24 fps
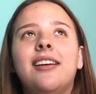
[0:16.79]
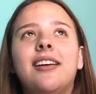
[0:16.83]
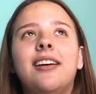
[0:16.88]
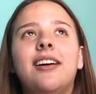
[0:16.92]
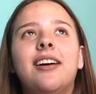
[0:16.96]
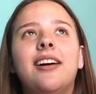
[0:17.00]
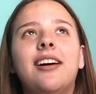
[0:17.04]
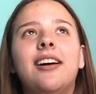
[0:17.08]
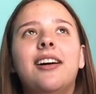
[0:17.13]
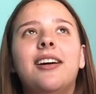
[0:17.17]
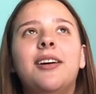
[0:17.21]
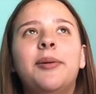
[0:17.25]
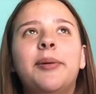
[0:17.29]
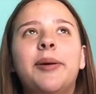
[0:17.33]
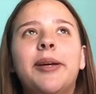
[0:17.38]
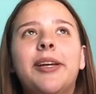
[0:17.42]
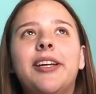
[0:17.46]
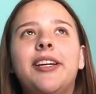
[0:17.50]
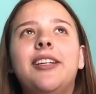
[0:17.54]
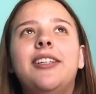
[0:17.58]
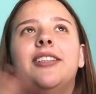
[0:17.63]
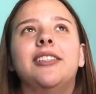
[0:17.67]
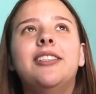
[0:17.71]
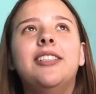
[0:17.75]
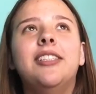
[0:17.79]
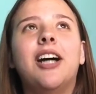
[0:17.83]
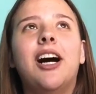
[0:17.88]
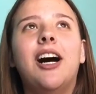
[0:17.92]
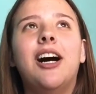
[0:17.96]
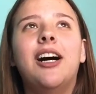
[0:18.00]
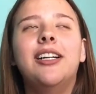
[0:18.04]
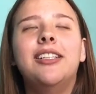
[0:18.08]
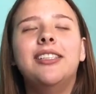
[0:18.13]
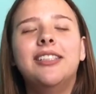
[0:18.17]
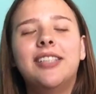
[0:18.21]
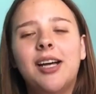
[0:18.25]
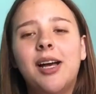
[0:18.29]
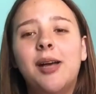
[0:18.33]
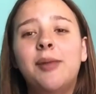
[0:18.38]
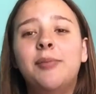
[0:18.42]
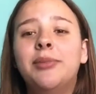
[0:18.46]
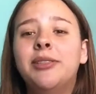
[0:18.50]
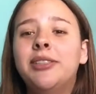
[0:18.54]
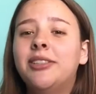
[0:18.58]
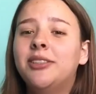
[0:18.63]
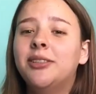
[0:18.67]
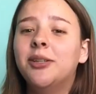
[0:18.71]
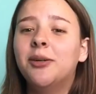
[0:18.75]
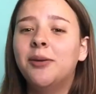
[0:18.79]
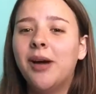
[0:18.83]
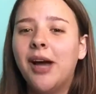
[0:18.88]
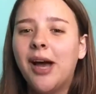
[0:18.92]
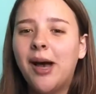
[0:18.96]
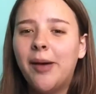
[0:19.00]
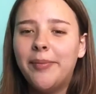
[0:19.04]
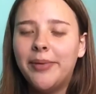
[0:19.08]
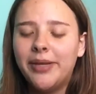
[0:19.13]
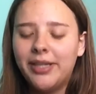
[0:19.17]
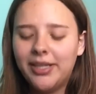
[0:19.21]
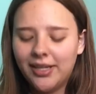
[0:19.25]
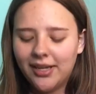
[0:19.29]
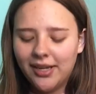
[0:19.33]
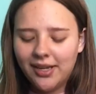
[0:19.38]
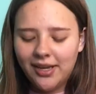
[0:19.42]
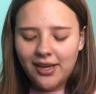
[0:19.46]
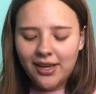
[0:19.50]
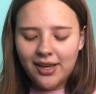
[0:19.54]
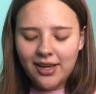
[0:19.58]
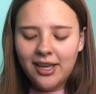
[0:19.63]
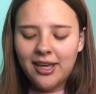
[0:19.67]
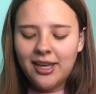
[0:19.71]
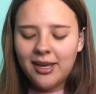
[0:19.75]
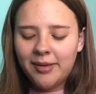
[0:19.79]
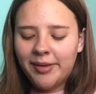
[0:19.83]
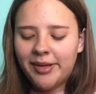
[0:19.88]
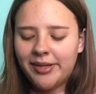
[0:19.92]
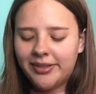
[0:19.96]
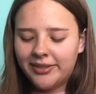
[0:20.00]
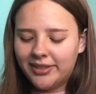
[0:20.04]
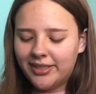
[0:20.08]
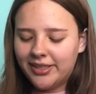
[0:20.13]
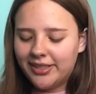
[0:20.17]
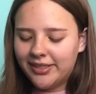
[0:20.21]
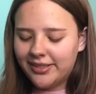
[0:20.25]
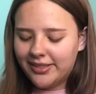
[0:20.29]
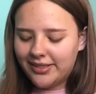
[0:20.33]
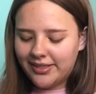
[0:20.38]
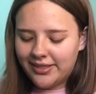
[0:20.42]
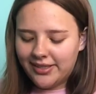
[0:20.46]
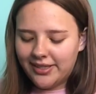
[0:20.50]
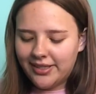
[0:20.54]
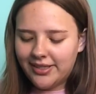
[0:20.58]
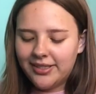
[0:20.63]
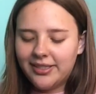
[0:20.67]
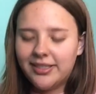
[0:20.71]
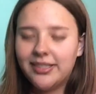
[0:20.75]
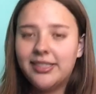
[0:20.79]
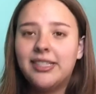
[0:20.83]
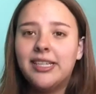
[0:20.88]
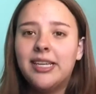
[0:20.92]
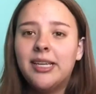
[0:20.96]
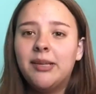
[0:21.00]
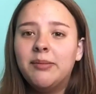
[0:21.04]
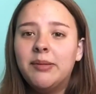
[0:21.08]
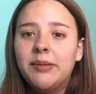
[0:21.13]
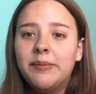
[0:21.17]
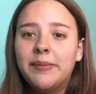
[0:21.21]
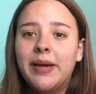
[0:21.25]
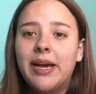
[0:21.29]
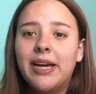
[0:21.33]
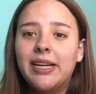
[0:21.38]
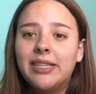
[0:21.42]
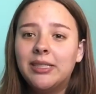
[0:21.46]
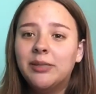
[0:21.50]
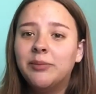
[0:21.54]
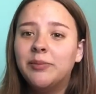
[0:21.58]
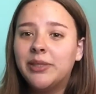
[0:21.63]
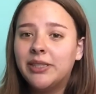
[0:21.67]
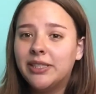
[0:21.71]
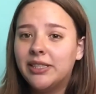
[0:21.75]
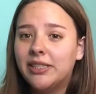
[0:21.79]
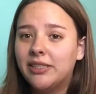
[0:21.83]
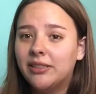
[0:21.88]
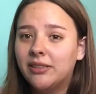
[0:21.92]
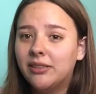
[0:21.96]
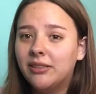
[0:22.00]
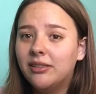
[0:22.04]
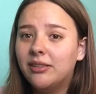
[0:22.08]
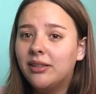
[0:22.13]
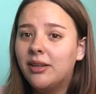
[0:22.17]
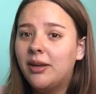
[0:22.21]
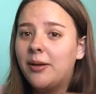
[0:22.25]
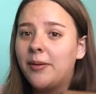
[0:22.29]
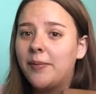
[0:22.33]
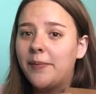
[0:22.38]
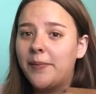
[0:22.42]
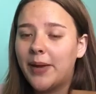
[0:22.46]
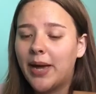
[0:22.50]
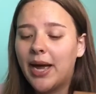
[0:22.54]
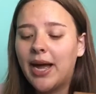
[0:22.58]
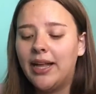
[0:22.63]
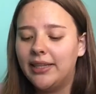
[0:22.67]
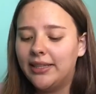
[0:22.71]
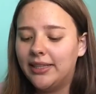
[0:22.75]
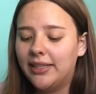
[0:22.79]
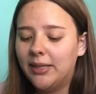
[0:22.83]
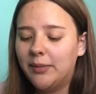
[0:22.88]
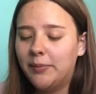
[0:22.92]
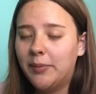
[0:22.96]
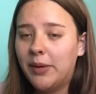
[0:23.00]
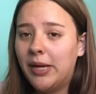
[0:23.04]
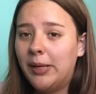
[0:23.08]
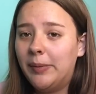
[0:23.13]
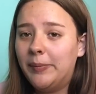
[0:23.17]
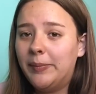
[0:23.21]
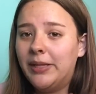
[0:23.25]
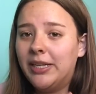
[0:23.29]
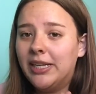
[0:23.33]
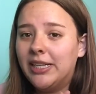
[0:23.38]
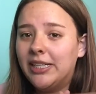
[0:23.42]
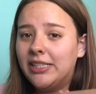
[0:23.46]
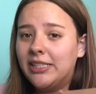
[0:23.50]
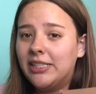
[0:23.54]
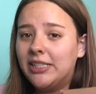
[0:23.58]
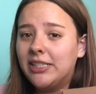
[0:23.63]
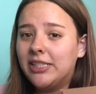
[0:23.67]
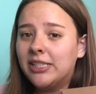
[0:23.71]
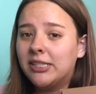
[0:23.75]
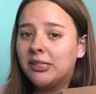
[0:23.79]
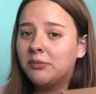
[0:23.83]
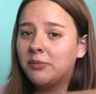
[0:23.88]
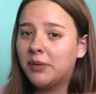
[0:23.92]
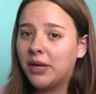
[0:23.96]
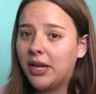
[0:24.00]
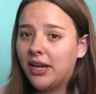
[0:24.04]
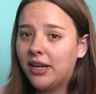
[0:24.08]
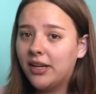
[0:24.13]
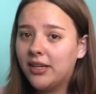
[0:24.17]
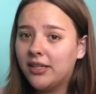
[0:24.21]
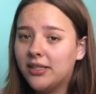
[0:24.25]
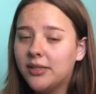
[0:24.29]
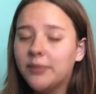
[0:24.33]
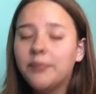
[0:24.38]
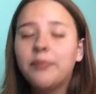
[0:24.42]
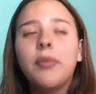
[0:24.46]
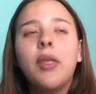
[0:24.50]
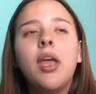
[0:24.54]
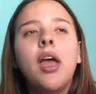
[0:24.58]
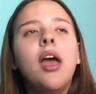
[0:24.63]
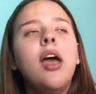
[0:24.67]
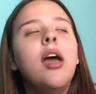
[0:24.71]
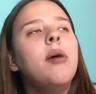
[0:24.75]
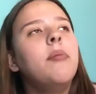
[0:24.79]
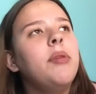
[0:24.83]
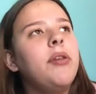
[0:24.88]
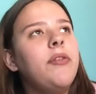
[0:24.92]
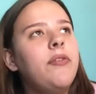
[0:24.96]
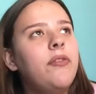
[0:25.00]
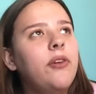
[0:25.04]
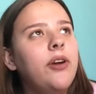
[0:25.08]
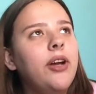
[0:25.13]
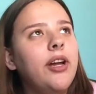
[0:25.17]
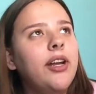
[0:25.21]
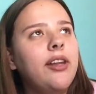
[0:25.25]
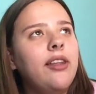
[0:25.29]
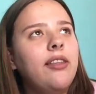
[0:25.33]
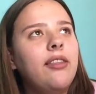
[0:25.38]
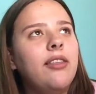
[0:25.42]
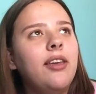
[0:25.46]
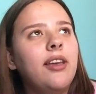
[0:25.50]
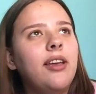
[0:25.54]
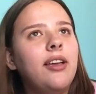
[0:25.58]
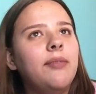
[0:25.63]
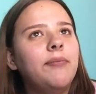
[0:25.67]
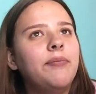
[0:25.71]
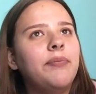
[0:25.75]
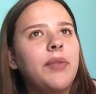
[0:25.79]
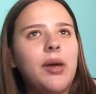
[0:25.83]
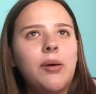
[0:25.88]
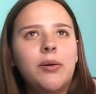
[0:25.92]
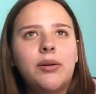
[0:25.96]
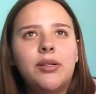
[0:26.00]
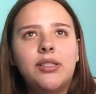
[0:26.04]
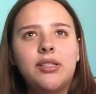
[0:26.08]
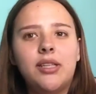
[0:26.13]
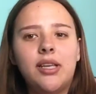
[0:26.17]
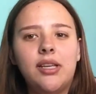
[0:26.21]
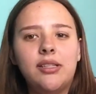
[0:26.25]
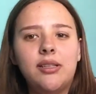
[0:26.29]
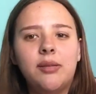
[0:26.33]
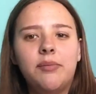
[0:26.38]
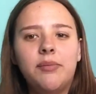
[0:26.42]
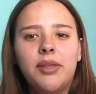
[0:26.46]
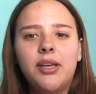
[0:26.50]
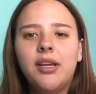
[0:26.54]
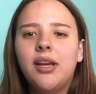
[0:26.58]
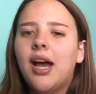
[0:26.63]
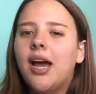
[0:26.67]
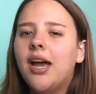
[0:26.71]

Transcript: Oh my god, I'm so happy about this. This is the Take Me Back to Brazil palette by B H Cosmetics. Before anything, I want to say something.